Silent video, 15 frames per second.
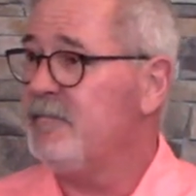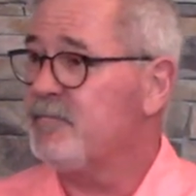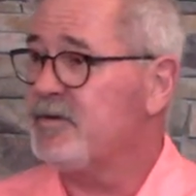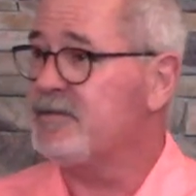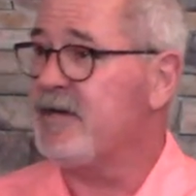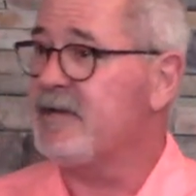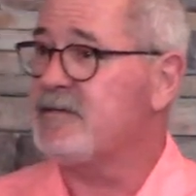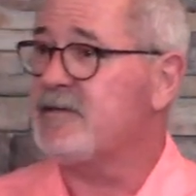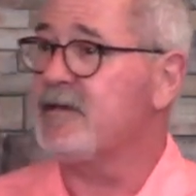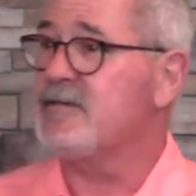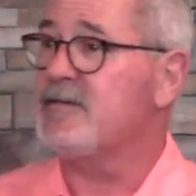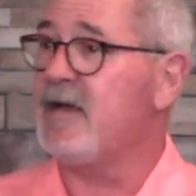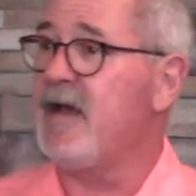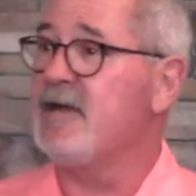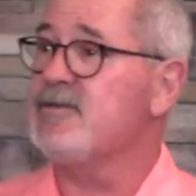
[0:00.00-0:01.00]
presents
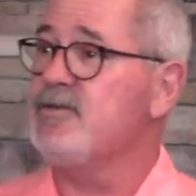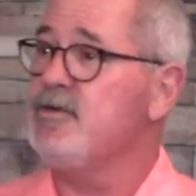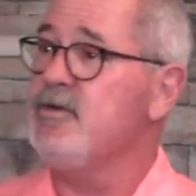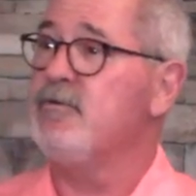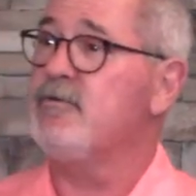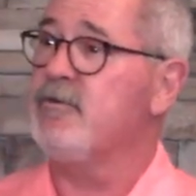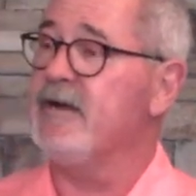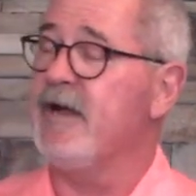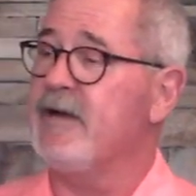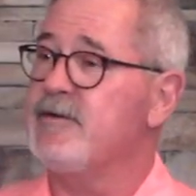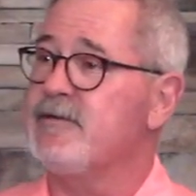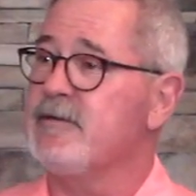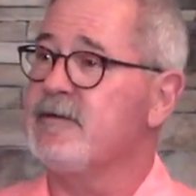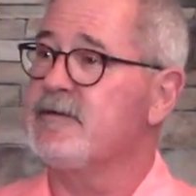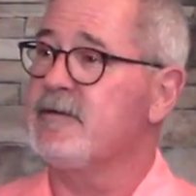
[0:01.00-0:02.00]
us as new
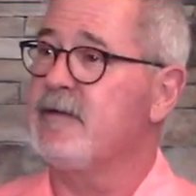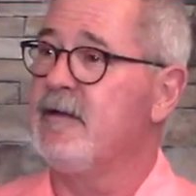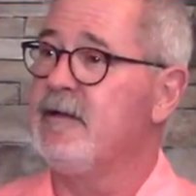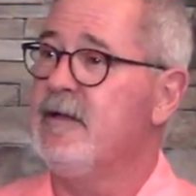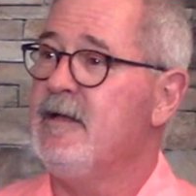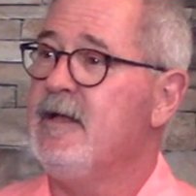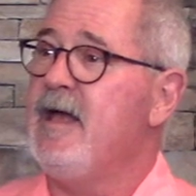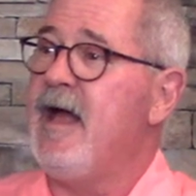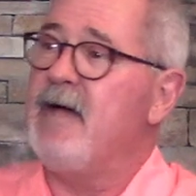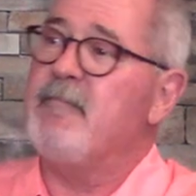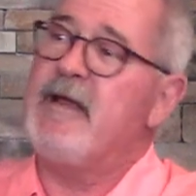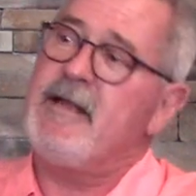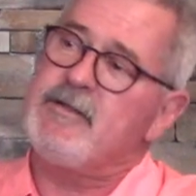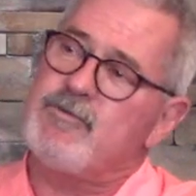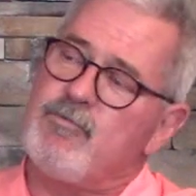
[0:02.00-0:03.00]
creations. That
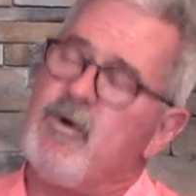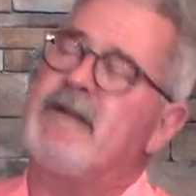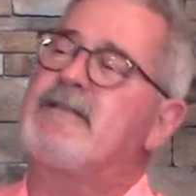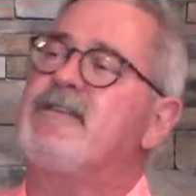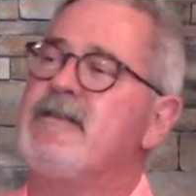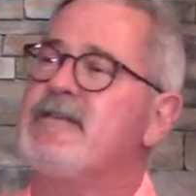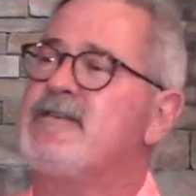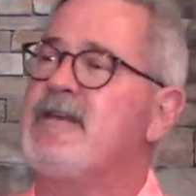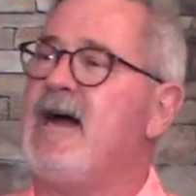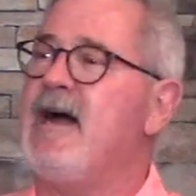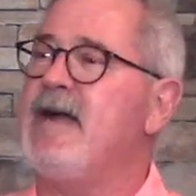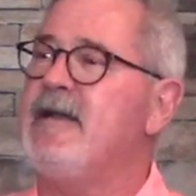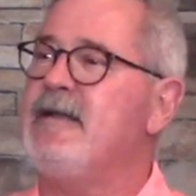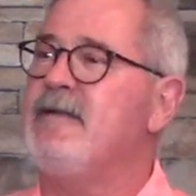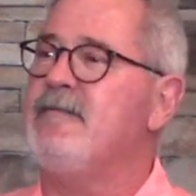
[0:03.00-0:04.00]
means what's
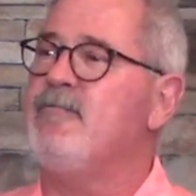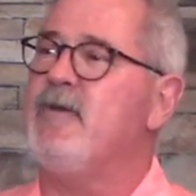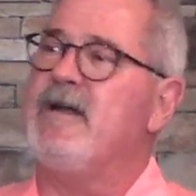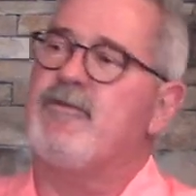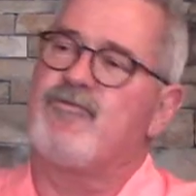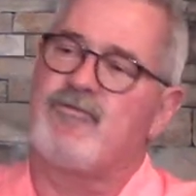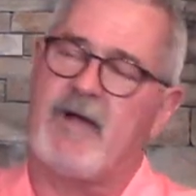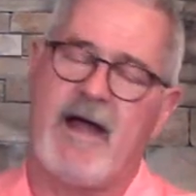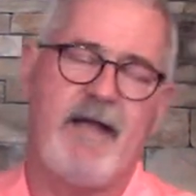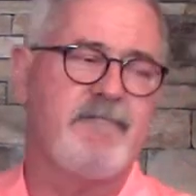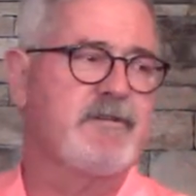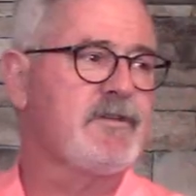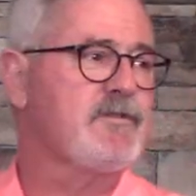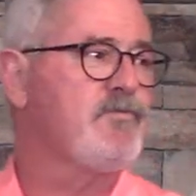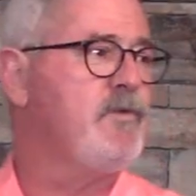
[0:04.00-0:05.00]
inside, what
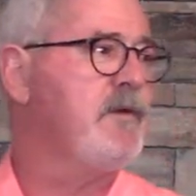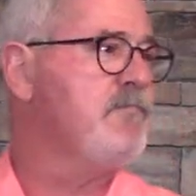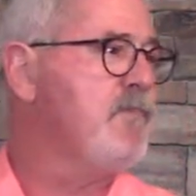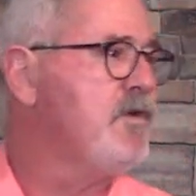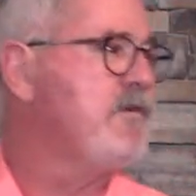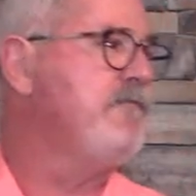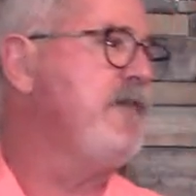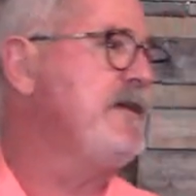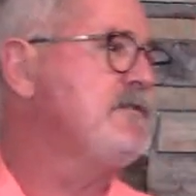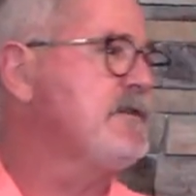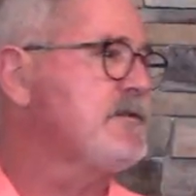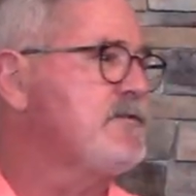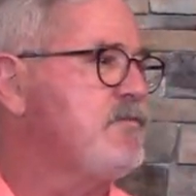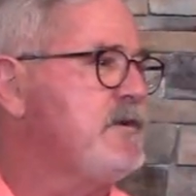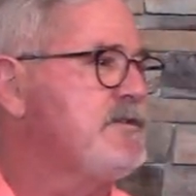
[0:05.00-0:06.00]
drives us, what
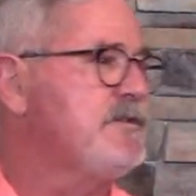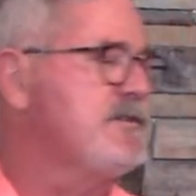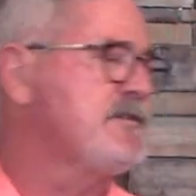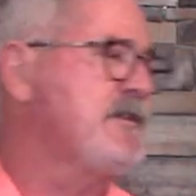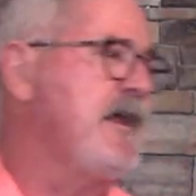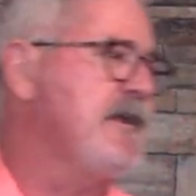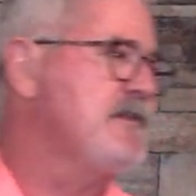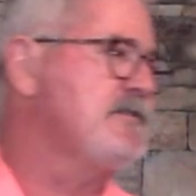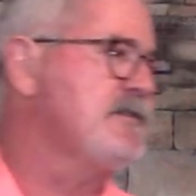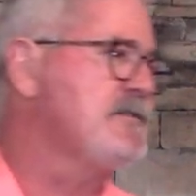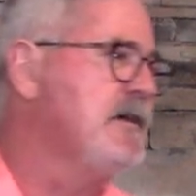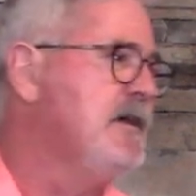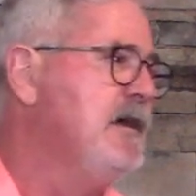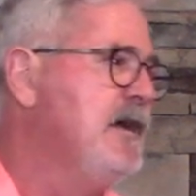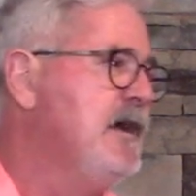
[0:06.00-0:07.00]
motivates us, what sustains
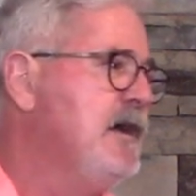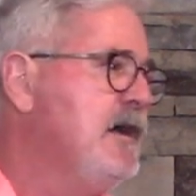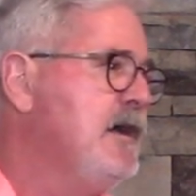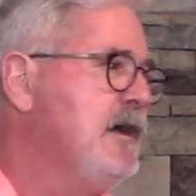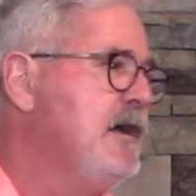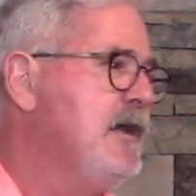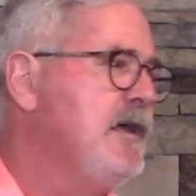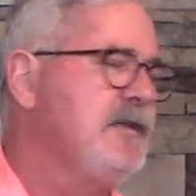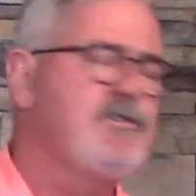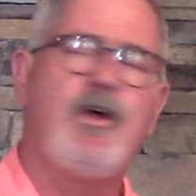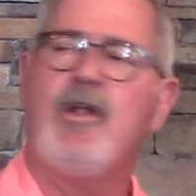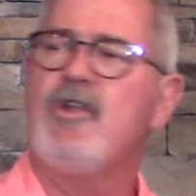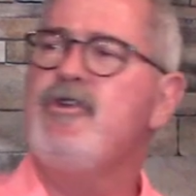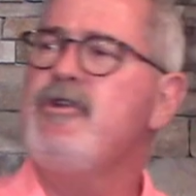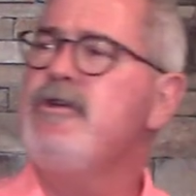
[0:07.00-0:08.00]
us, it's
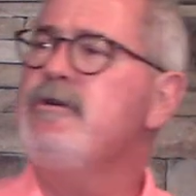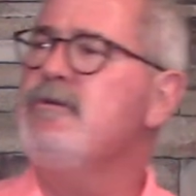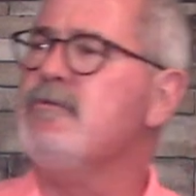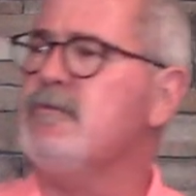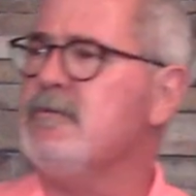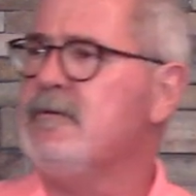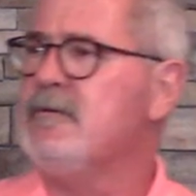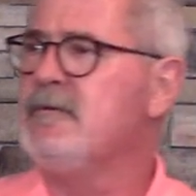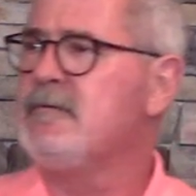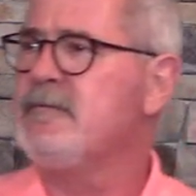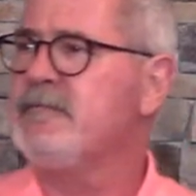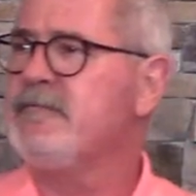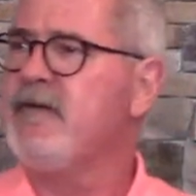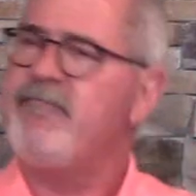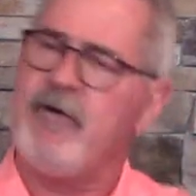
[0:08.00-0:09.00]
all new.
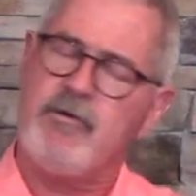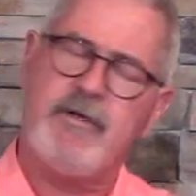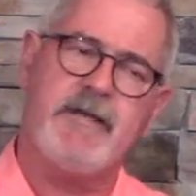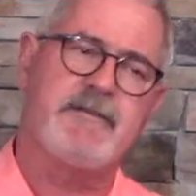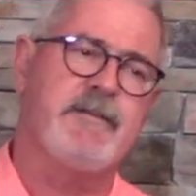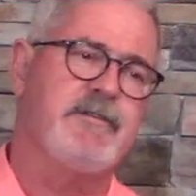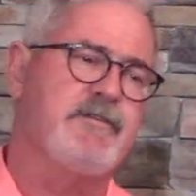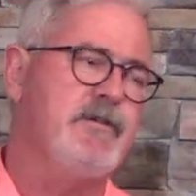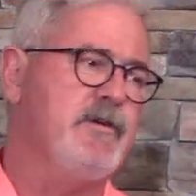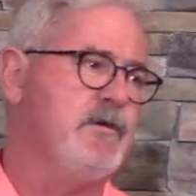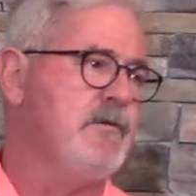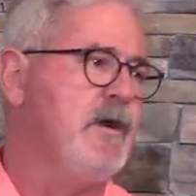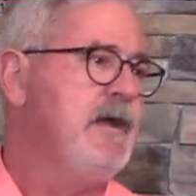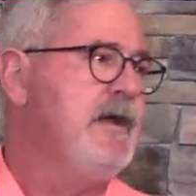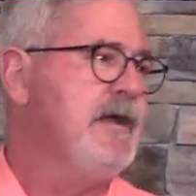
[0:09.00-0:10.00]
The focus is
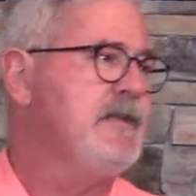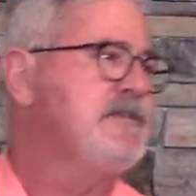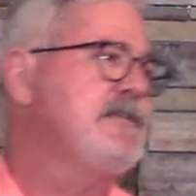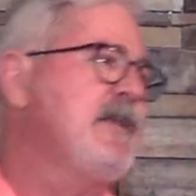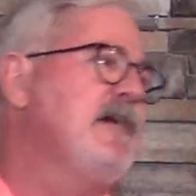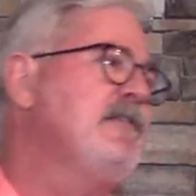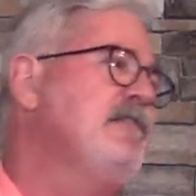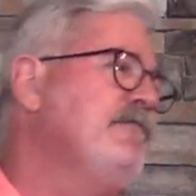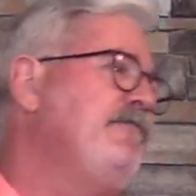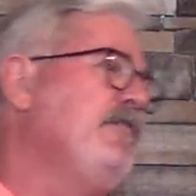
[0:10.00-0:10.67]
new. Instead of the